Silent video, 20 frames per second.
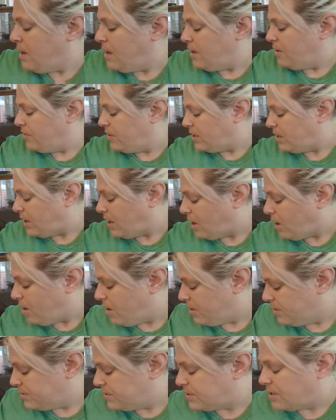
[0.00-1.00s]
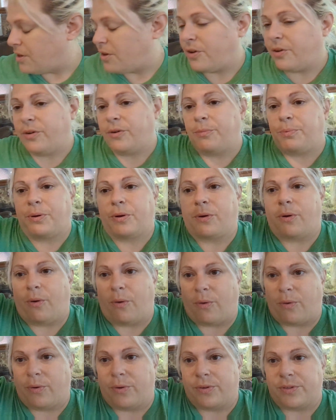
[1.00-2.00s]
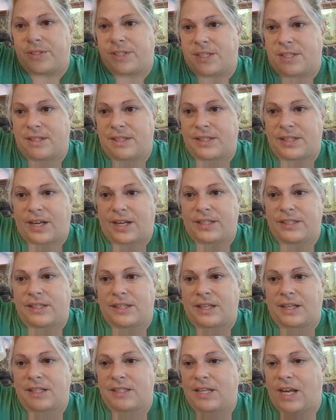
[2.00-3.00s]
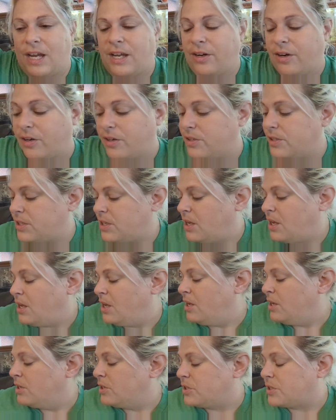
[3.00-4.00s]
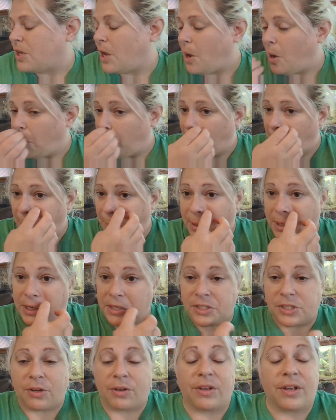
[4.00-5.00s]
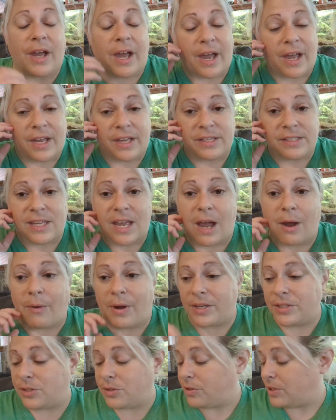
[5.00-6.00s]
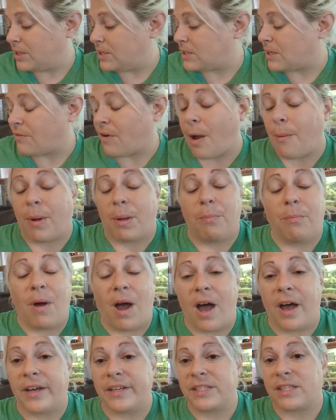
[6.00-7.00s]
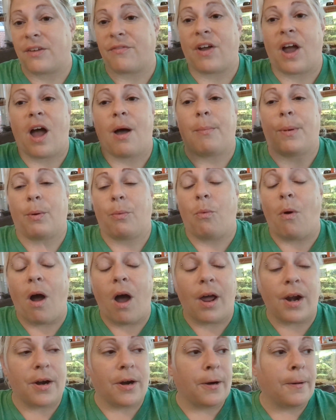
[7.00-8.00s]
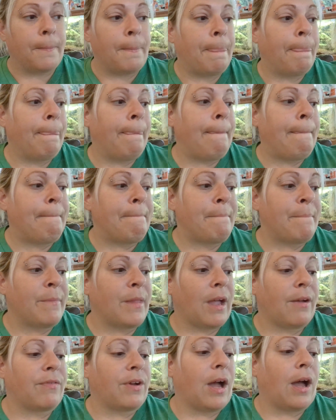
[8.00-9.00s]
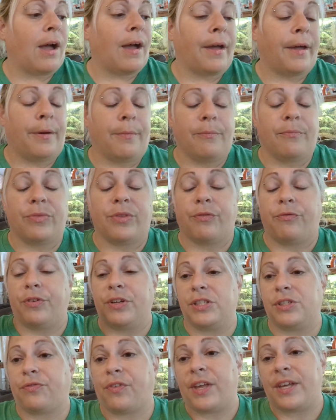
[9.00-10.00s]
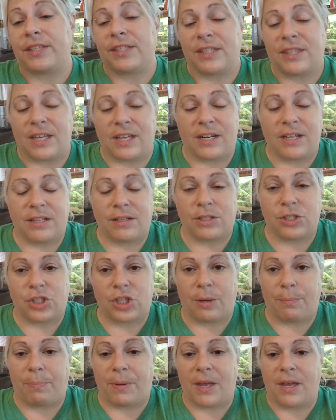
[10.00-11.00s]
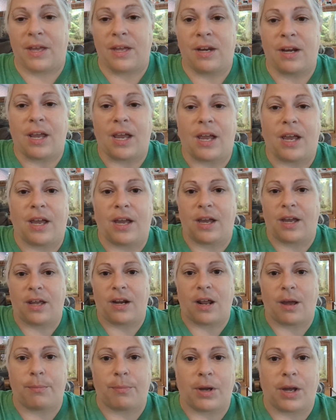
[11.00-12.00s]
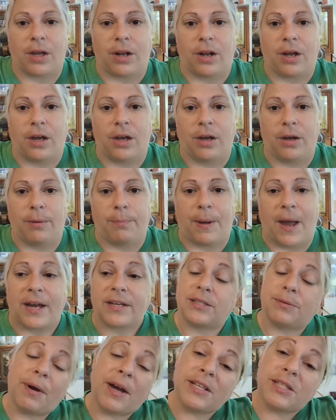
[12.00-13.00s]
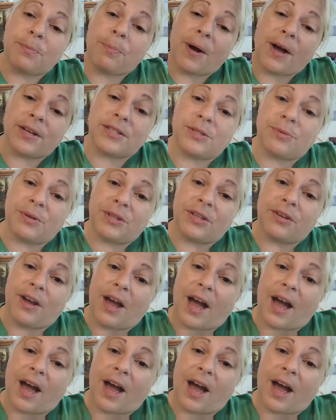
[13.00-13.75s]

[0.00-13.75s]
And then I also put holes in the sides of the containers. So I'm gonna show you guys how I do this. I've got my moss, I've got my water, I've got the fish flakes that they need to ship in, and I'm gonna pack some isopods with you